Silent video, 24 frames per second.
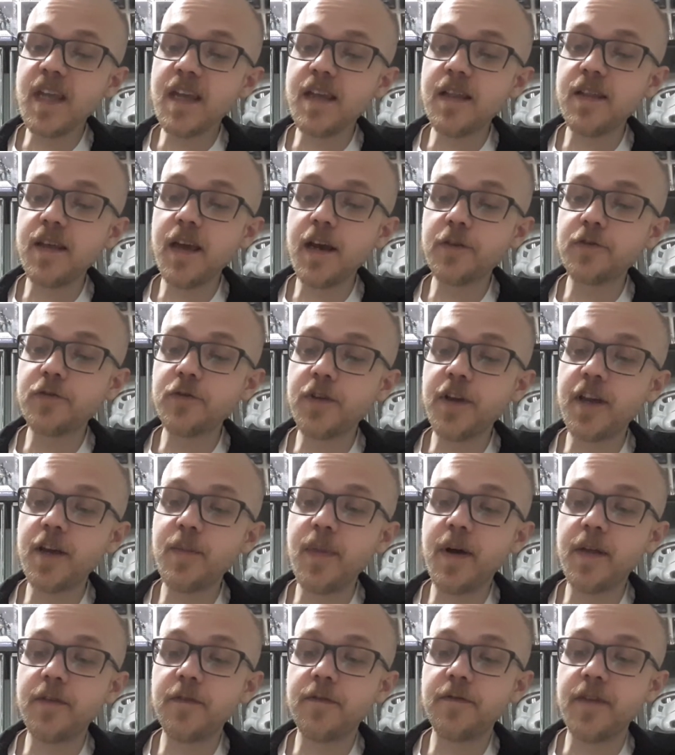They are talking
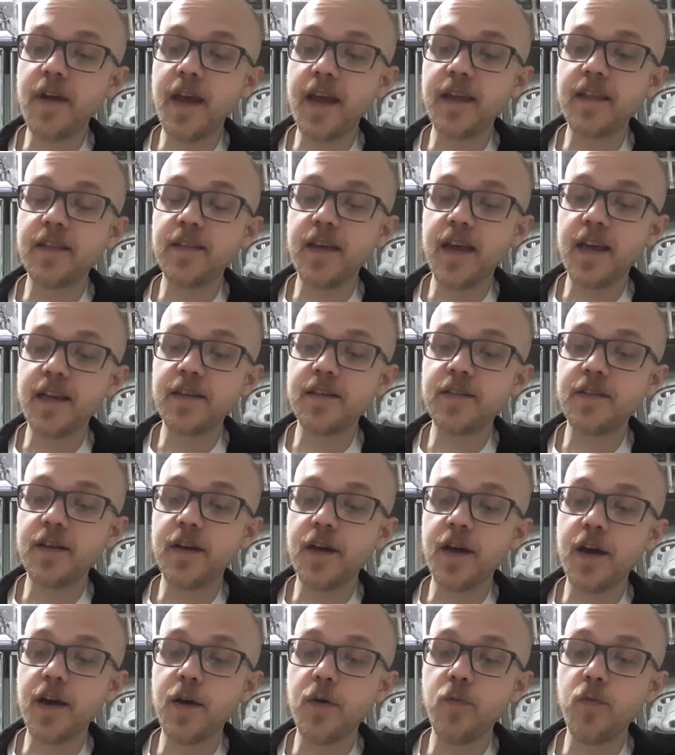about the fact that
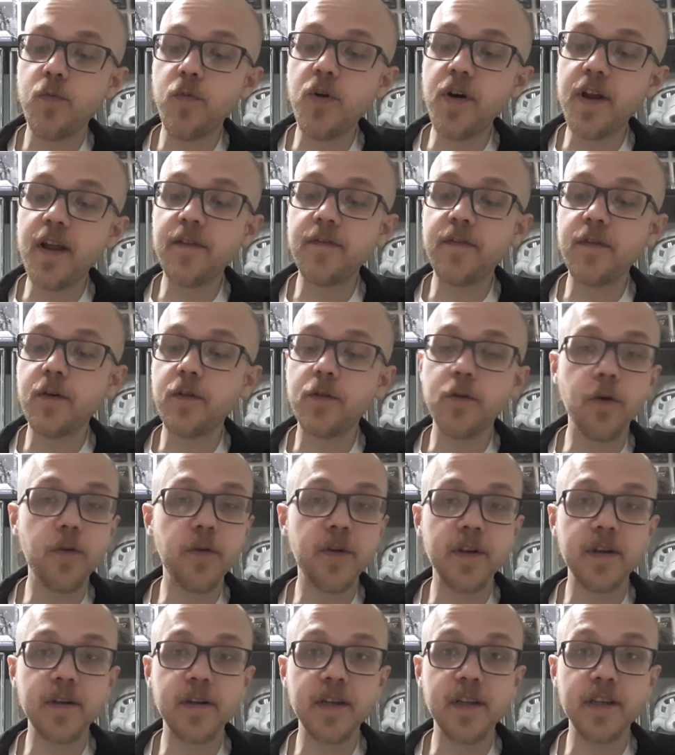whatever
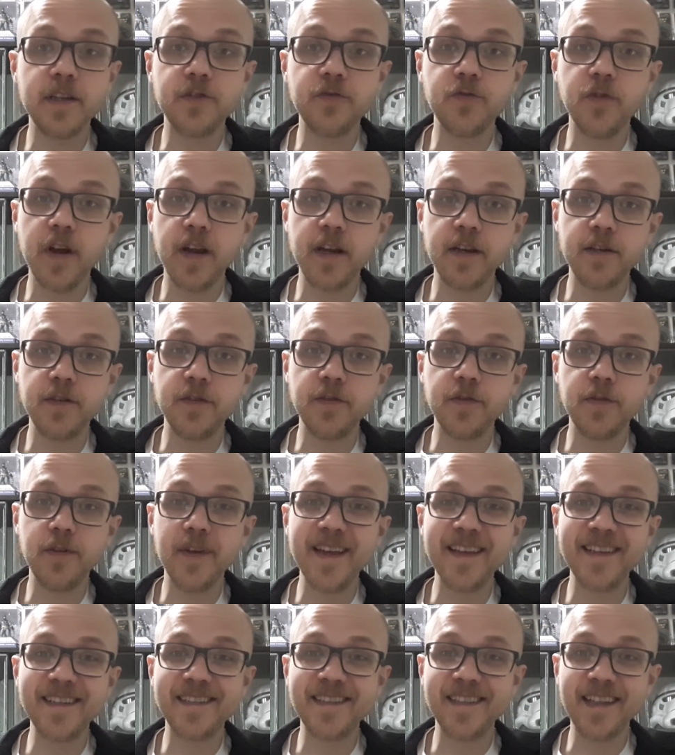Logan is trying to do,
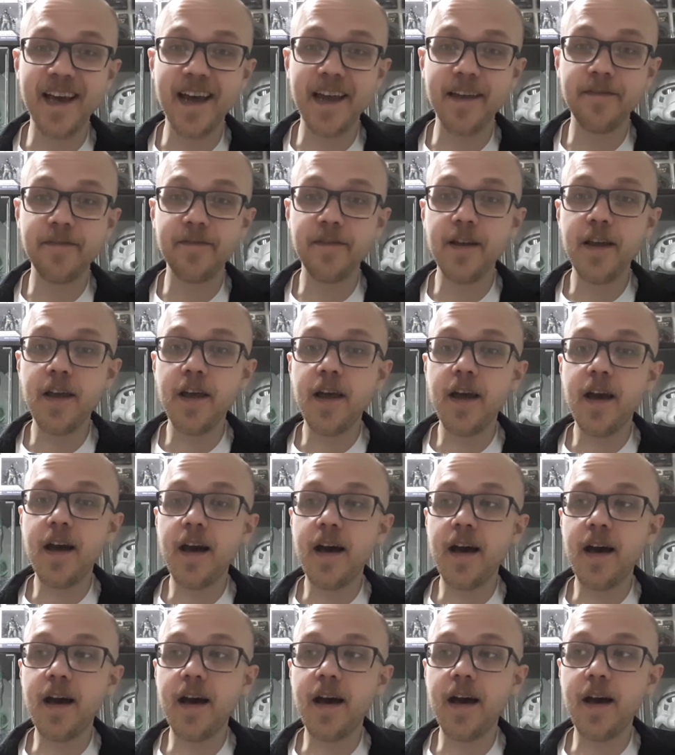his life
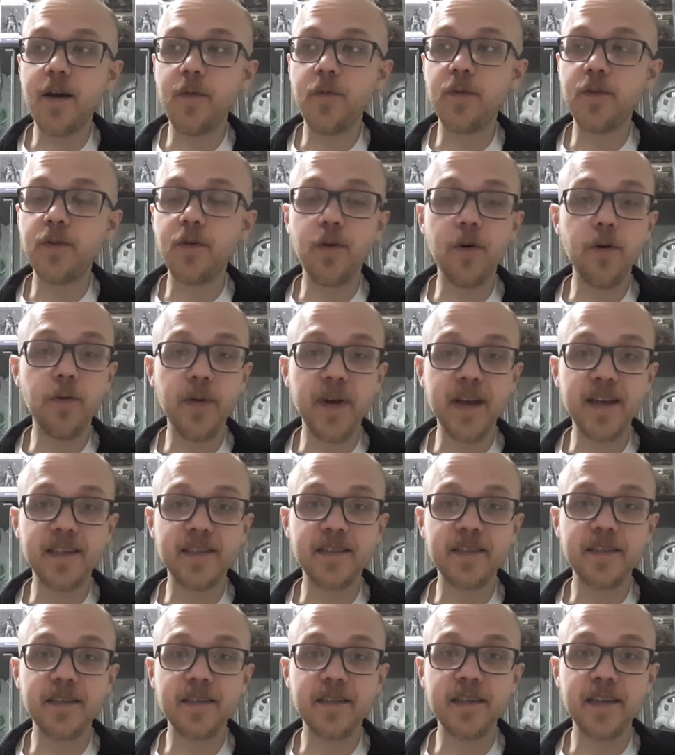will
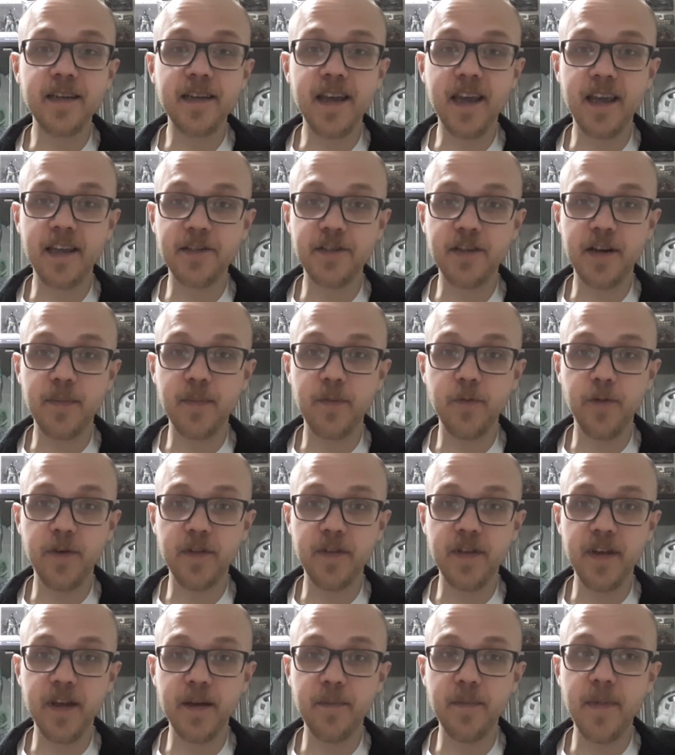always catch up
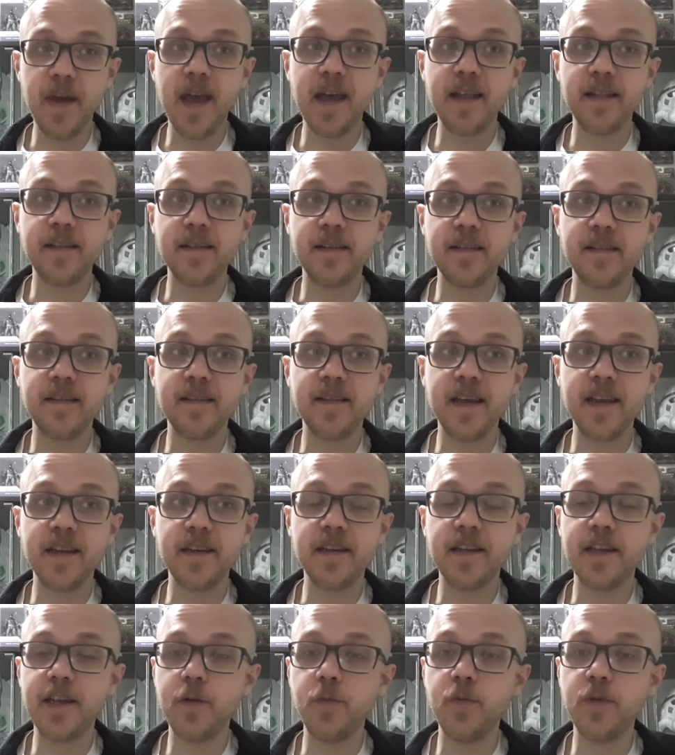with him, and that
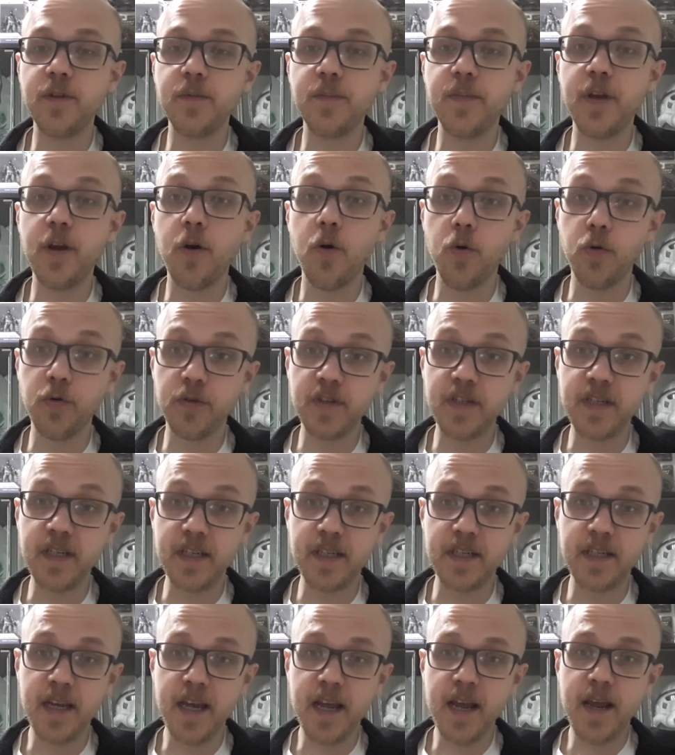he will be
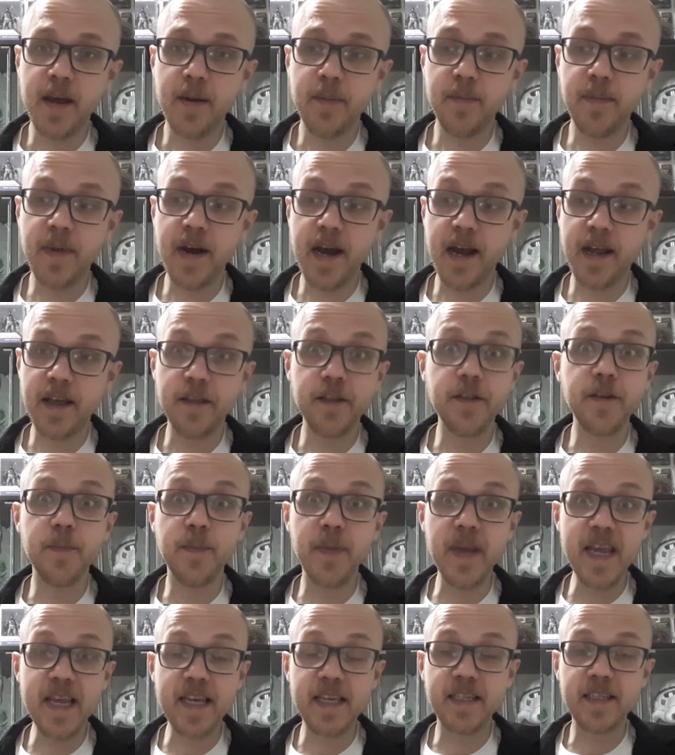haunted by the
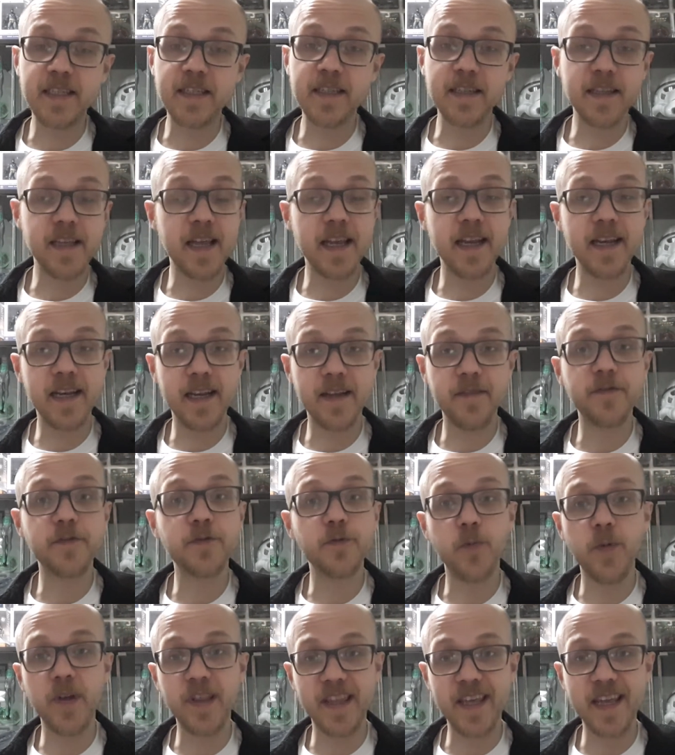beast that lives
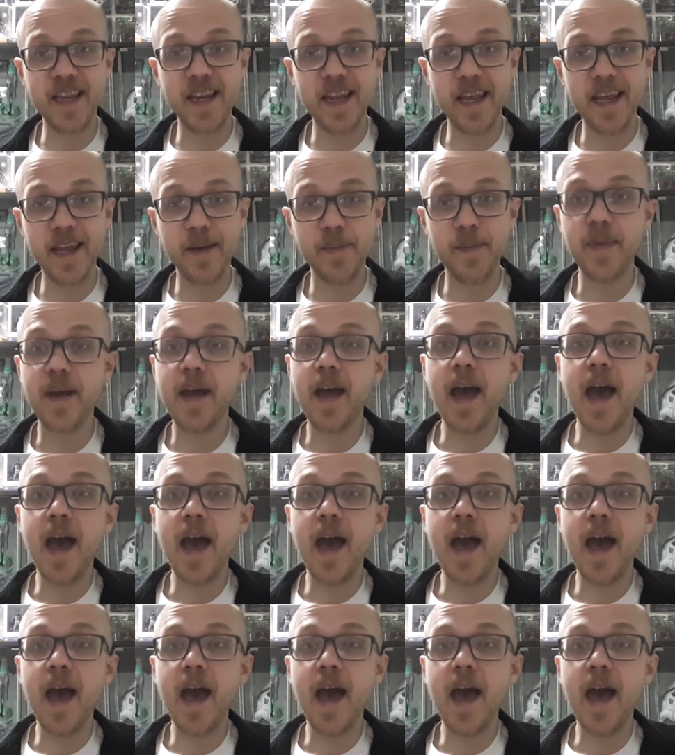within him,